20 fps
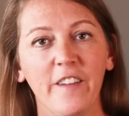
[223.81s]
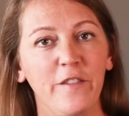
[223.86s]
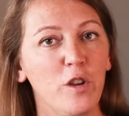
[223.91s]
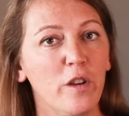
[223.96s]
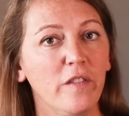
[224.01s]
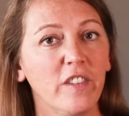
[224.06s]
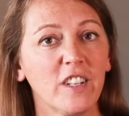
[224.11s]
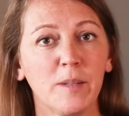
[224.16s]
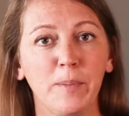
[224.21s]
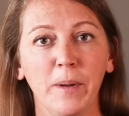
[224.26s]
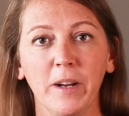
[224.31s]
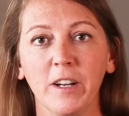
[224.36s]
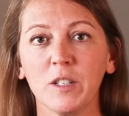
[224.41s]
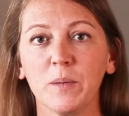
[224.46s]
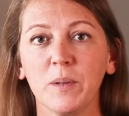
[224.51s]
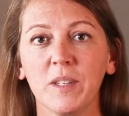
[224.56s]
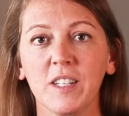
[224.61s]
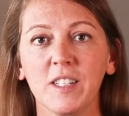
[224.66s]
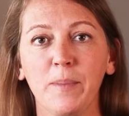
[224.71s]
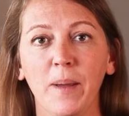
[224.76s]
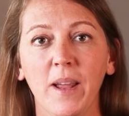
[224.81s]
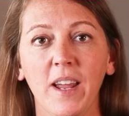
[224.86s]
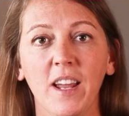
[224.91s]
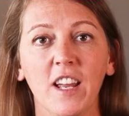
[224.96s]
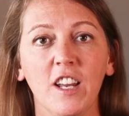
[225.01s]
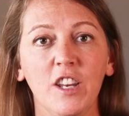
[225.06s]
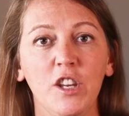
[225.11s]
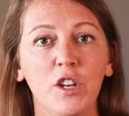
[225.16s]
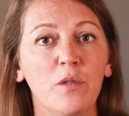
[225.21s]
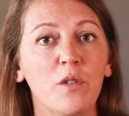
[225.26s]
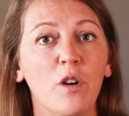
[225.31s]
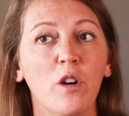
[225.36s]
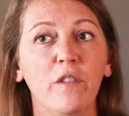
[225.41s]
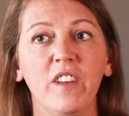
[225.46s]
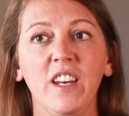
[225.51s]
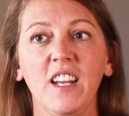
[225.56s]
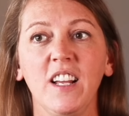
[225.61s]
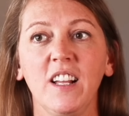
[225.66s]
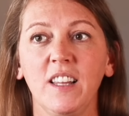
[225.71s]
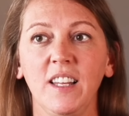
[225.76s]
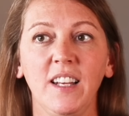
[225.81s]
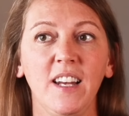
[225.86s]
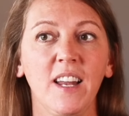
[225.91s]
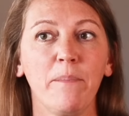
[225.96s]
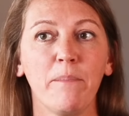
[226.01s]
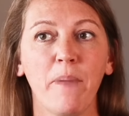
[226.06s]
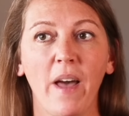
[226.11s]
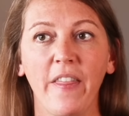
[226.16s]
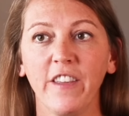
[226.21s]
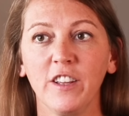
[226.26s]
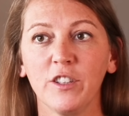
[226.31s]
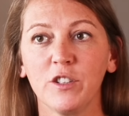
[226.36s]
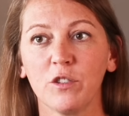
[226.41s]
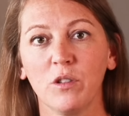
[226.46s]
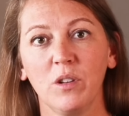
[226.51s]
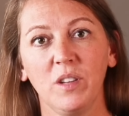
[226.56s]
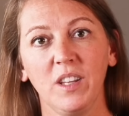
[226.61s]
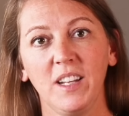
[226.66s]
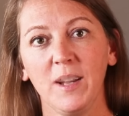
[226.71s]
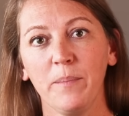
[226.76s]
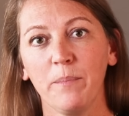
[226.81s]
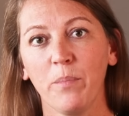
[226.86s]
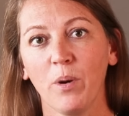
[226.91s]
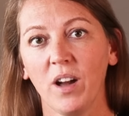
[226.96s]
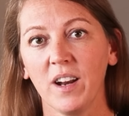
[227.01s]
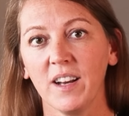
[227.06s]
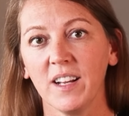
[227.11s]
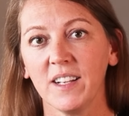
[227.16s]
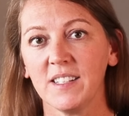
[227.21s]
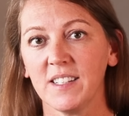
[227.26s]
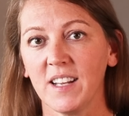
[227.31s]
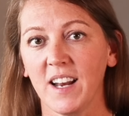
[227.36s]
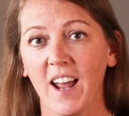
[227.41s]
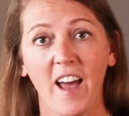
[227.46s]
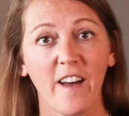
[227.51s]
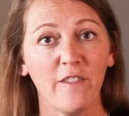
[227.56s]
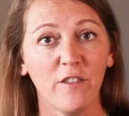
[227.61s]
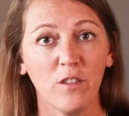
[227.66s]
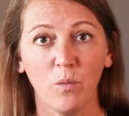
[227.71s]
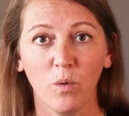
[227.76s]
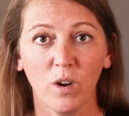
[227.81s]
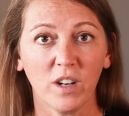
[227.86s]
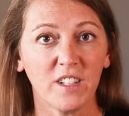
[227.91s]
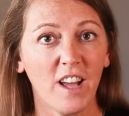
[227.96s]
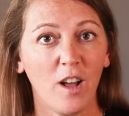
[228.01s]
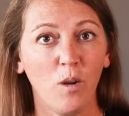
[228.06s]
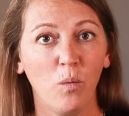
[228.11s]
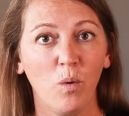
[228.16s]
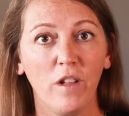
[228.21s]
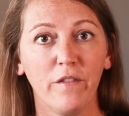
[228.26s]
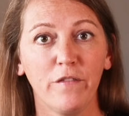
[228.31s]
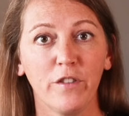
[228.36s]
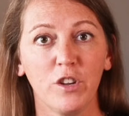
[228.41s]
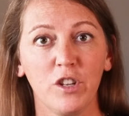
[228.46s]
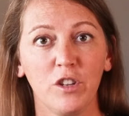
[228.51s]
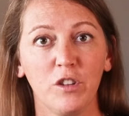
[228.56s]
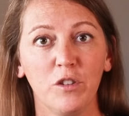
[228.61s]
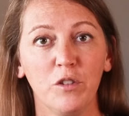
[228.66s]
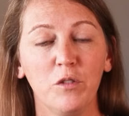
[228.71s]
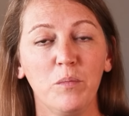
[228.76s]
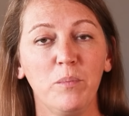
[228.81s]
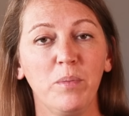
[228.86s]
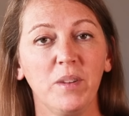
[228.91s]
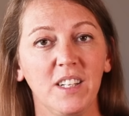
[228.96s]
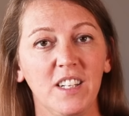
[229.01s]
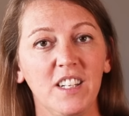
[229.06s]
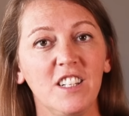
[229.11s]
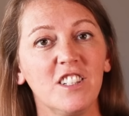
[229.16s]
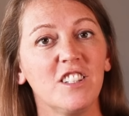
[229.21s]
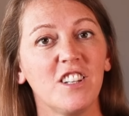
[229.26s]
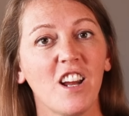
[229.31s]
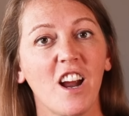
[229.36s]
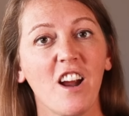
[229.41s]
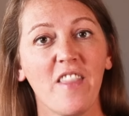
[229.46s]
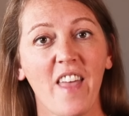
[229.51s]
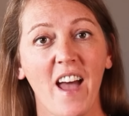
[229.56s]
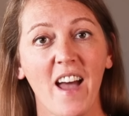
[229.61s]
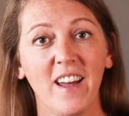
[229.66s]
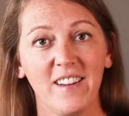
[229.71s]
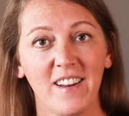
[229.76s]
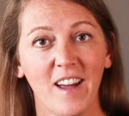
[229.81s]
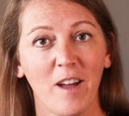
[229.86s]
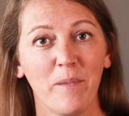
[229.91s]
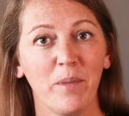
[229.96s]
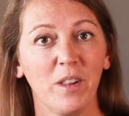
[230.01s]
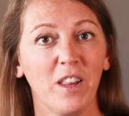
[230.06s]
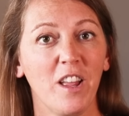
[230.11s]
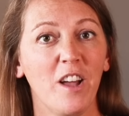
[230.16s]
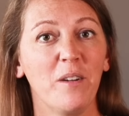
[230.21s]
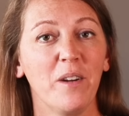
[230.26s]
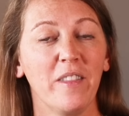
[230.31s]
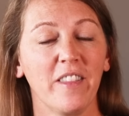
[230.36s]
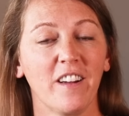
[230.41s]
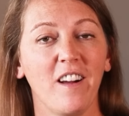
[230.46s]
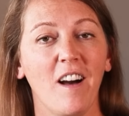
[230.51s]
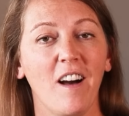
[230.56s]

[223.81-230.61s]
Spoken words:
If you have experience with this paint and you know of any cleaning methods or cleaning products that haven't worked out well for you, please share that down below in the